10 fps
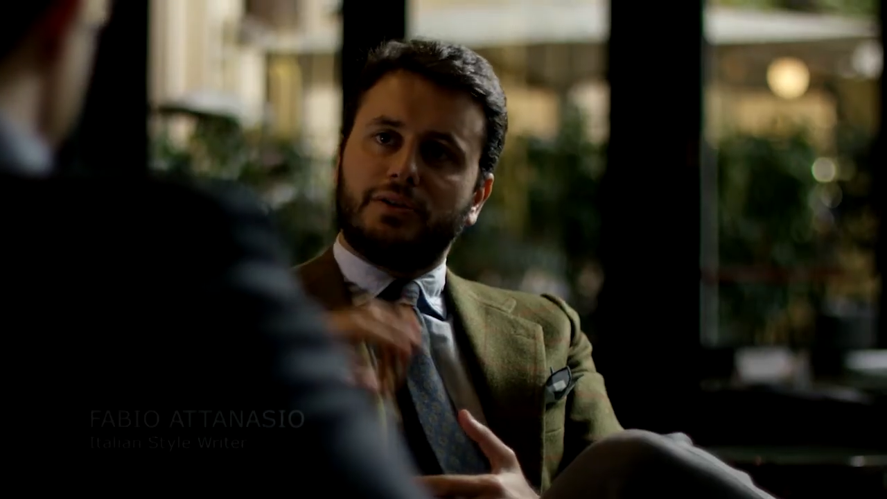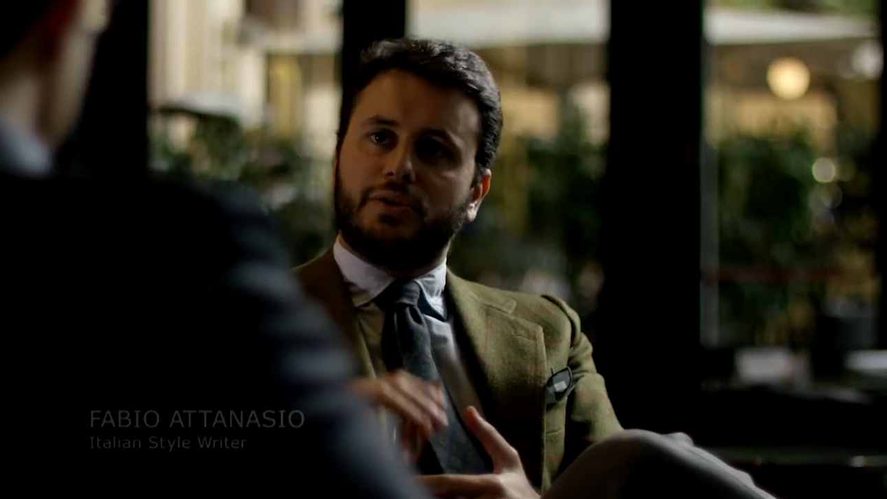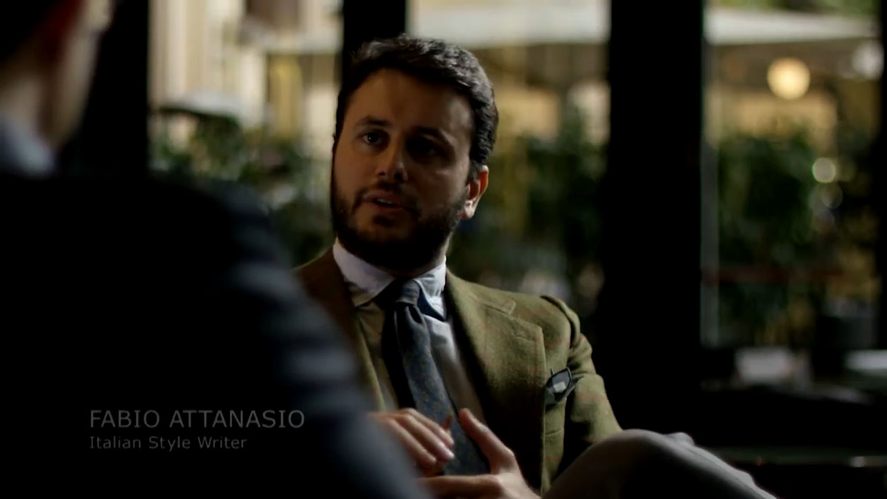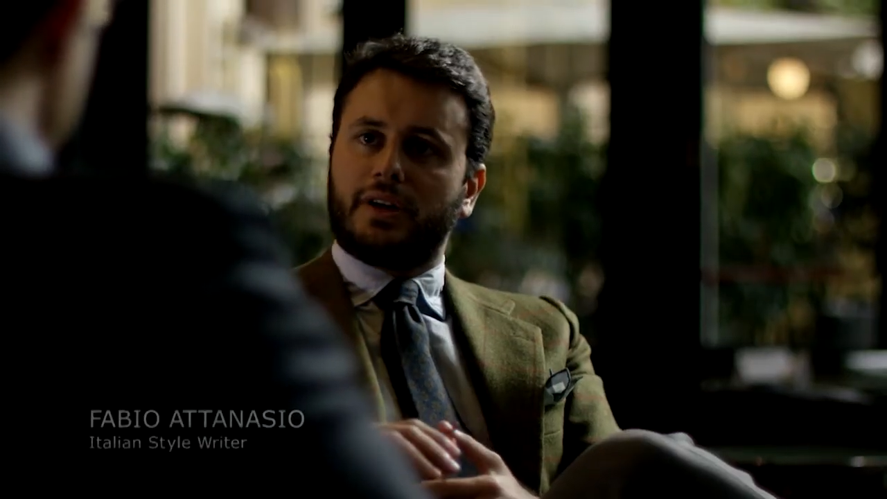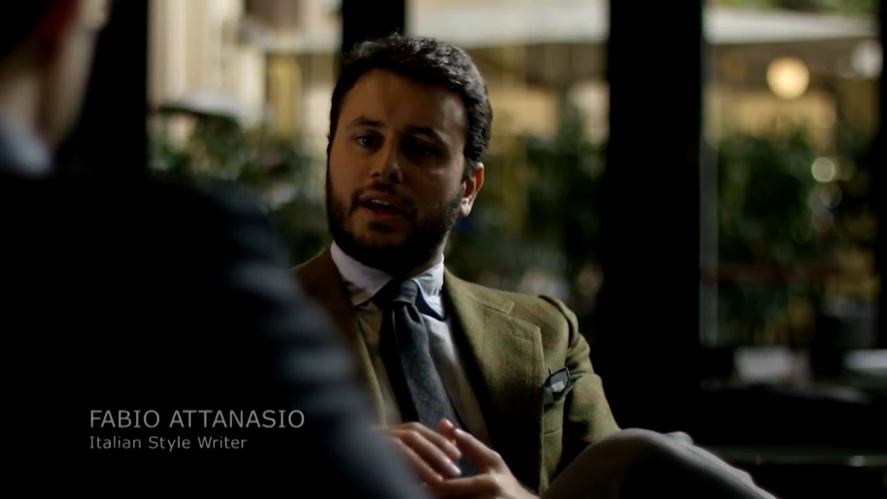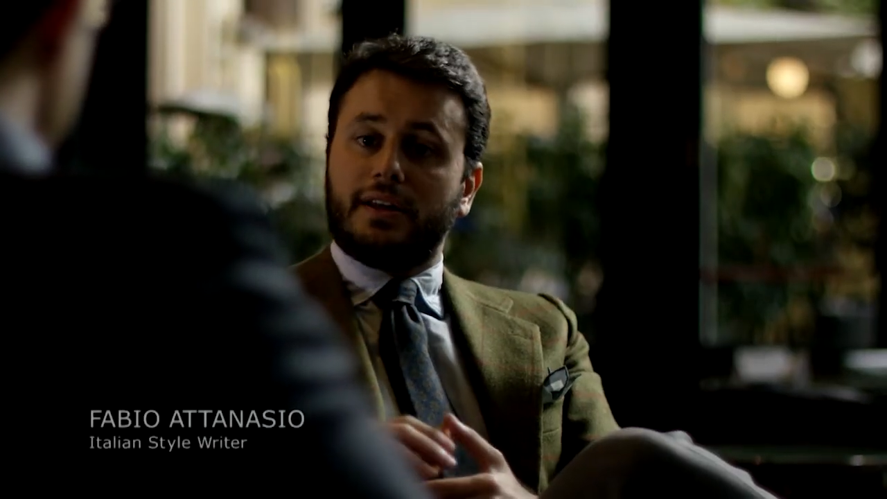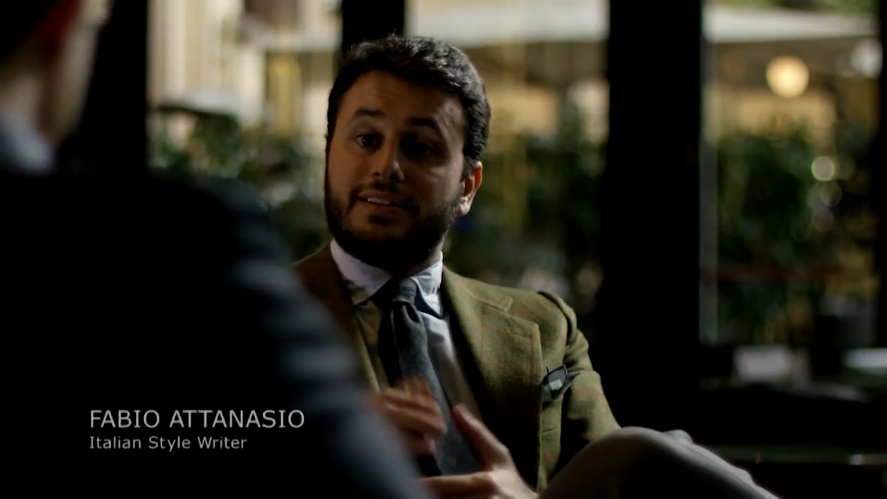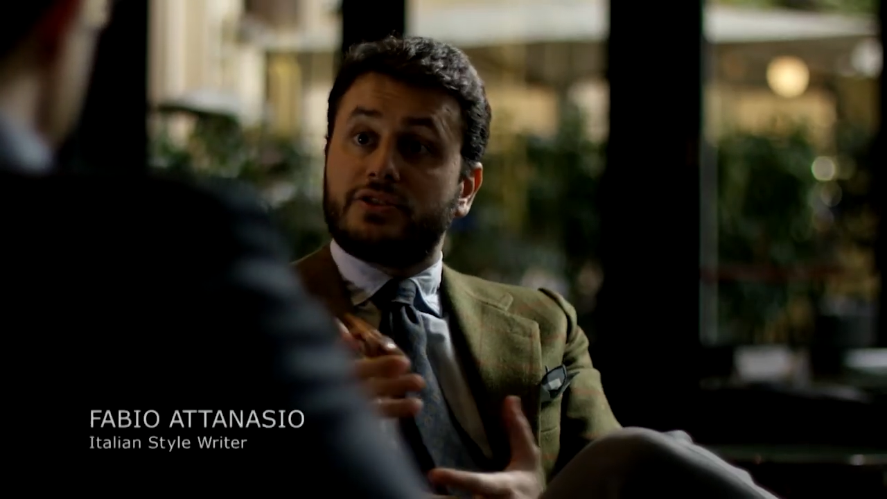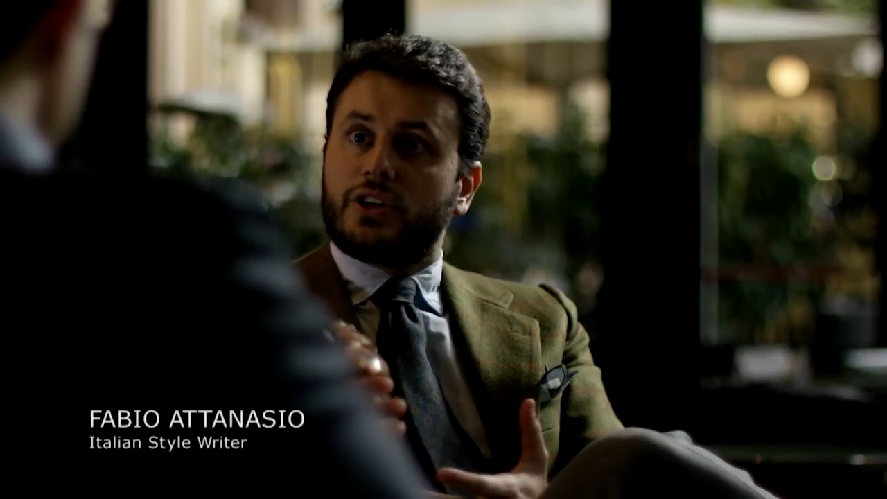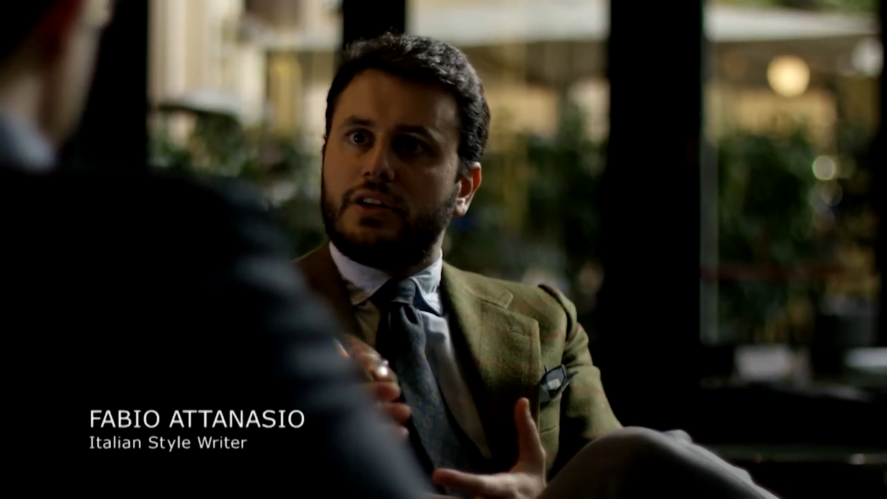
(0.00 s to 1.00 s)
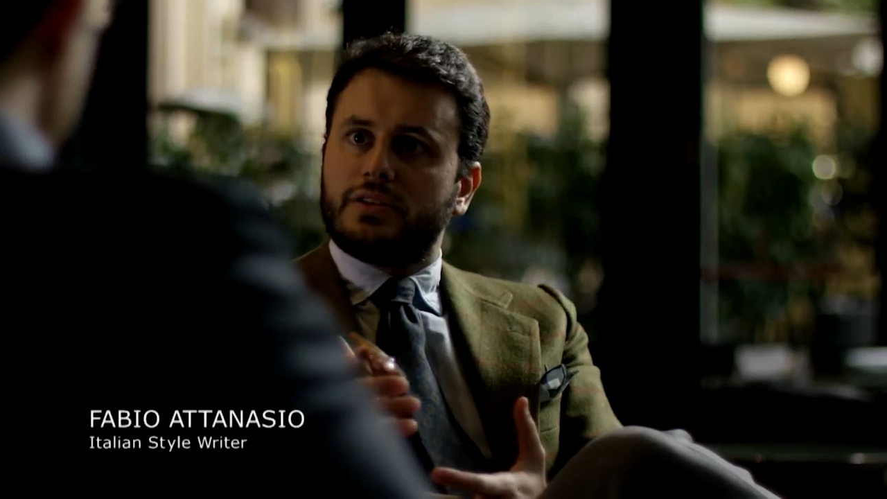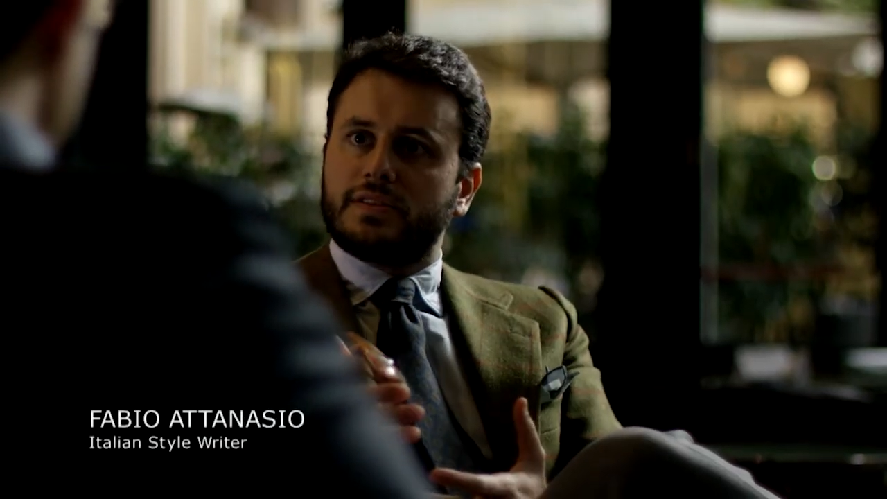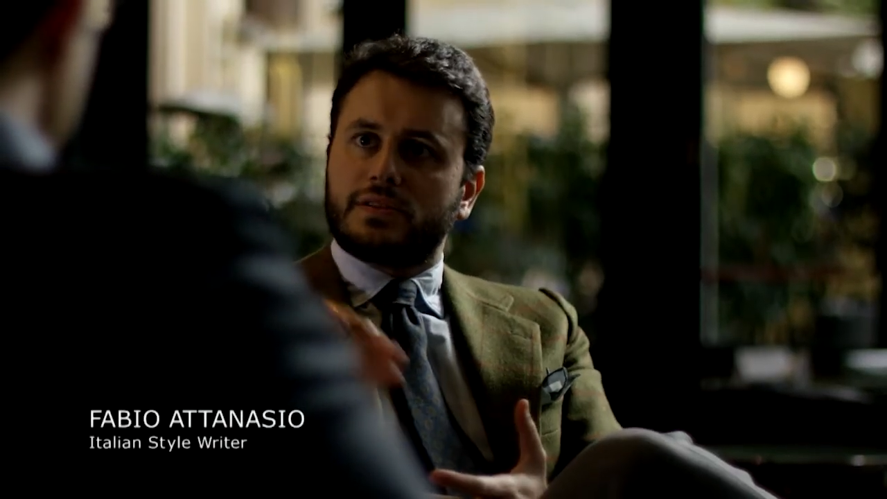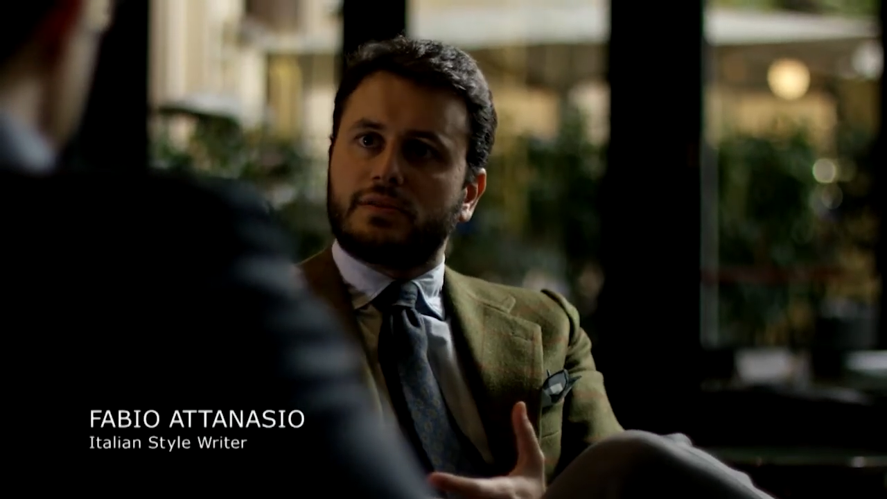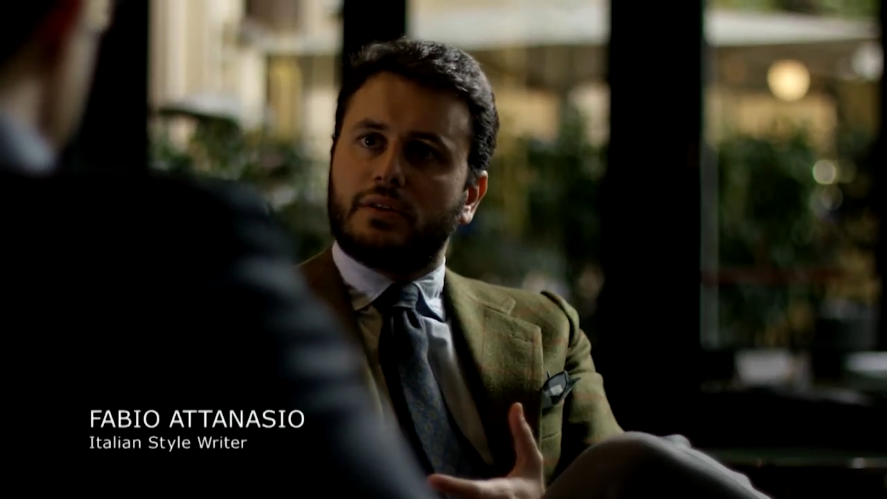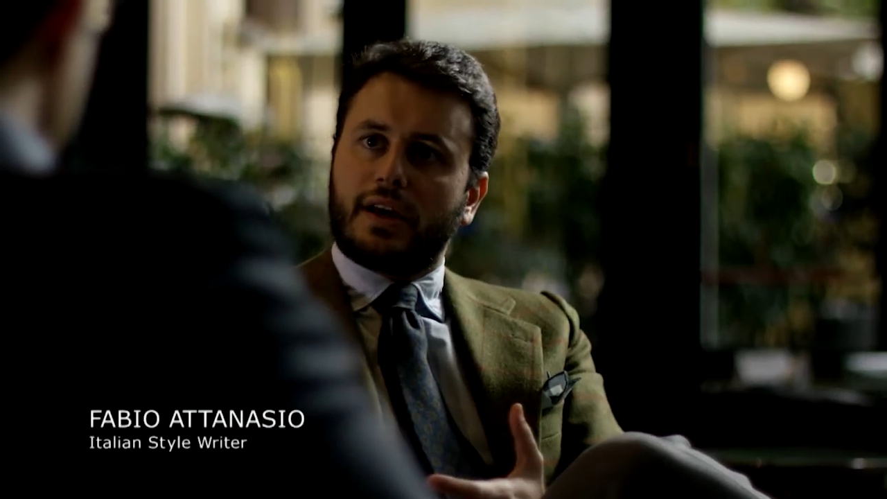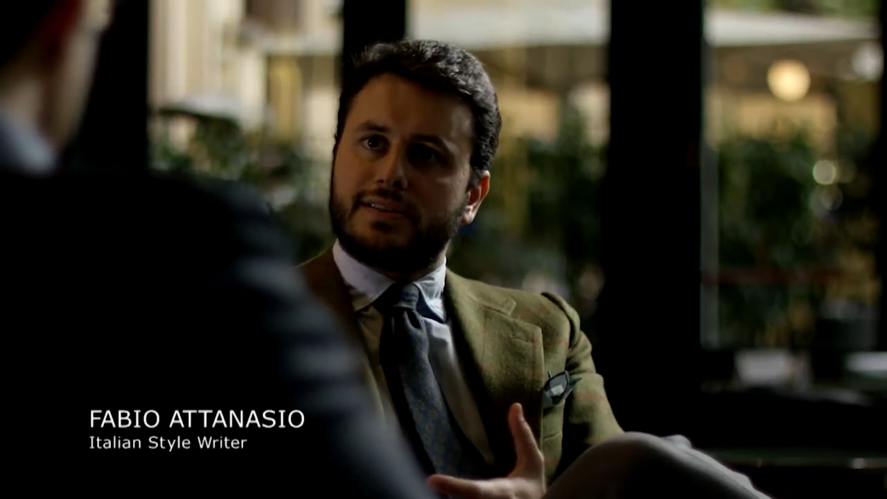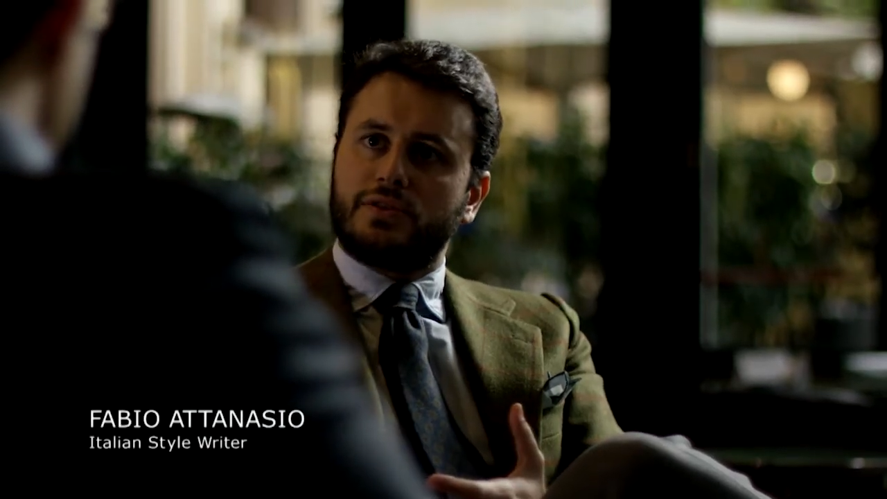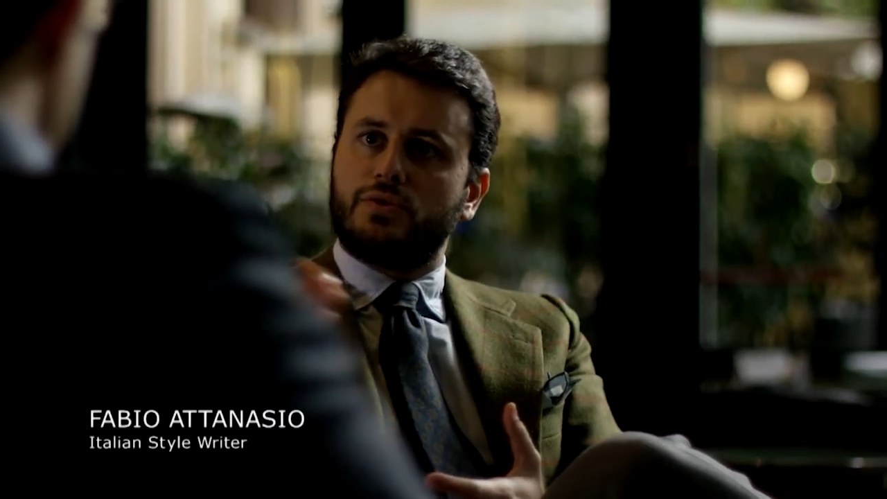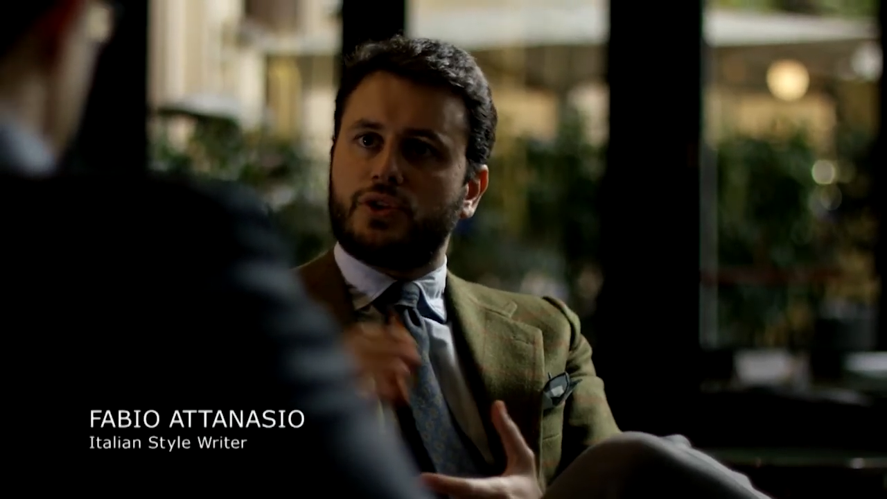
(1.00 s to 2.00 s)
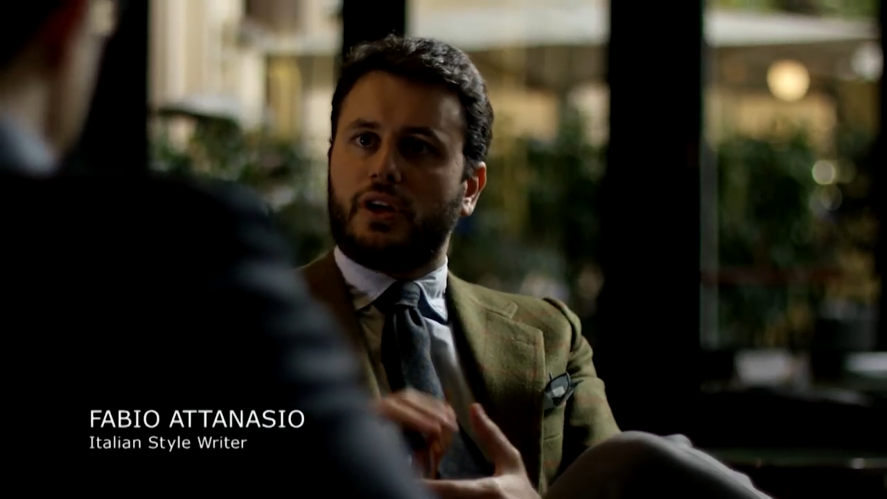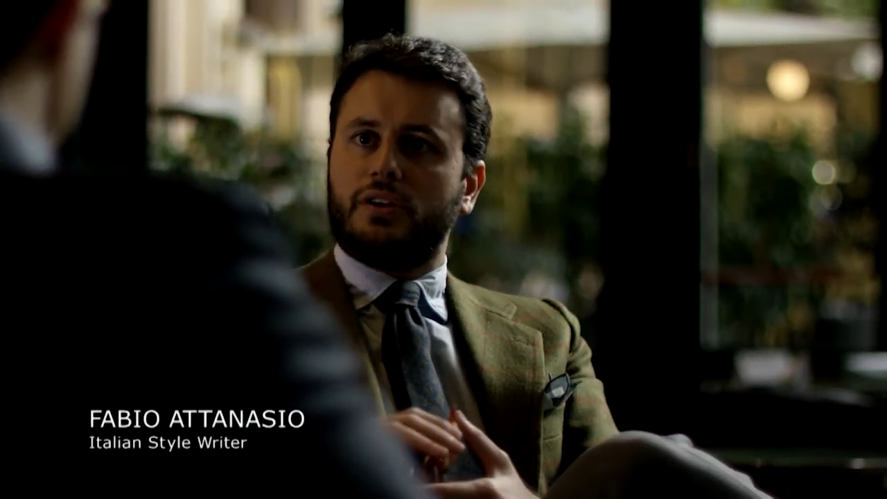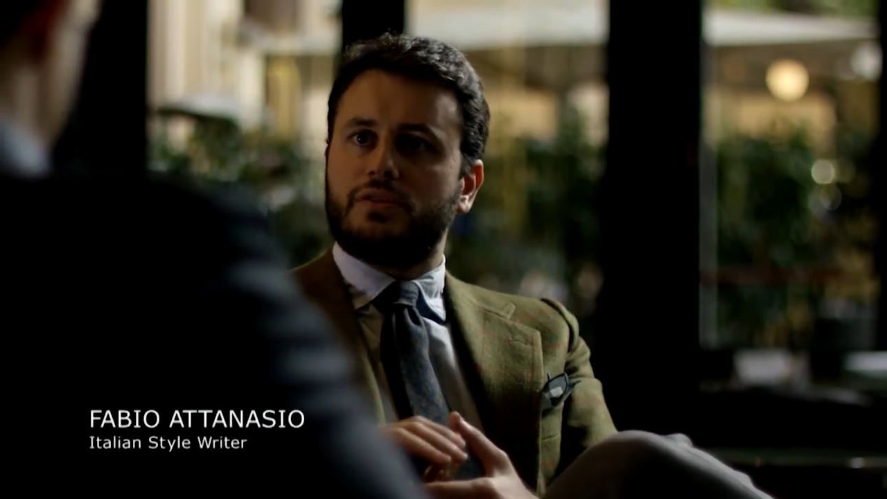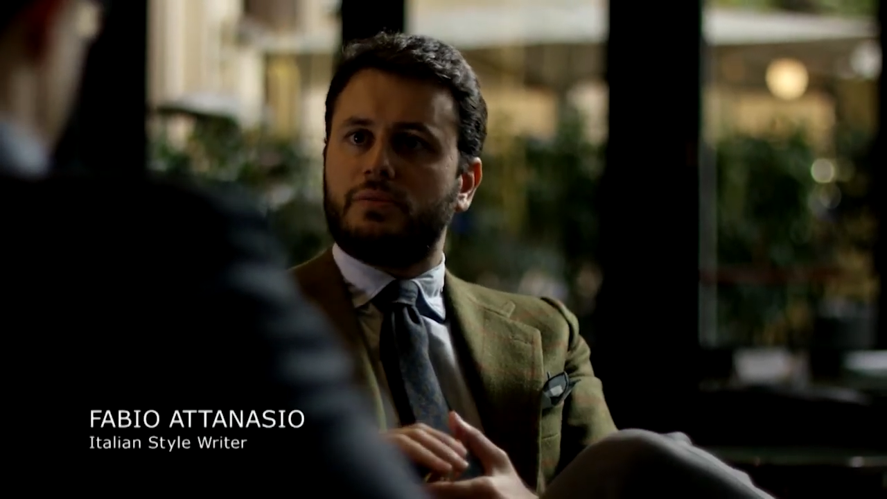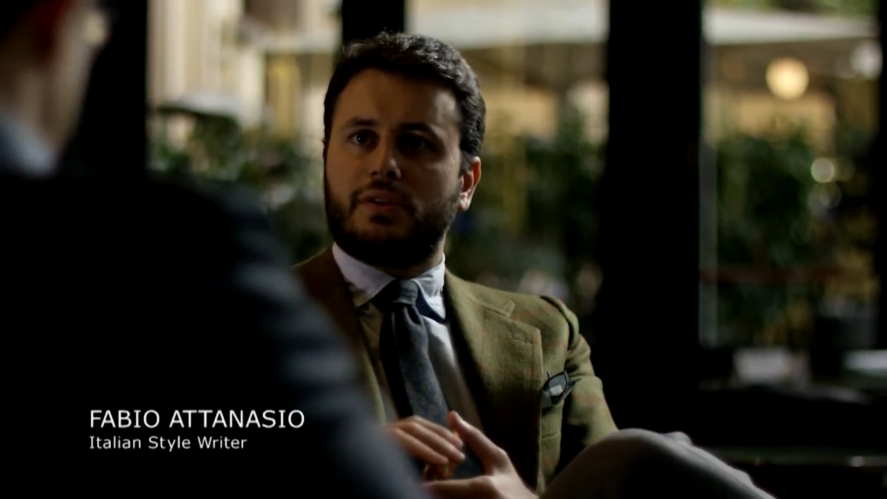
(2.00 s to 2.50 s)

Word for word: during, and it changes as you change,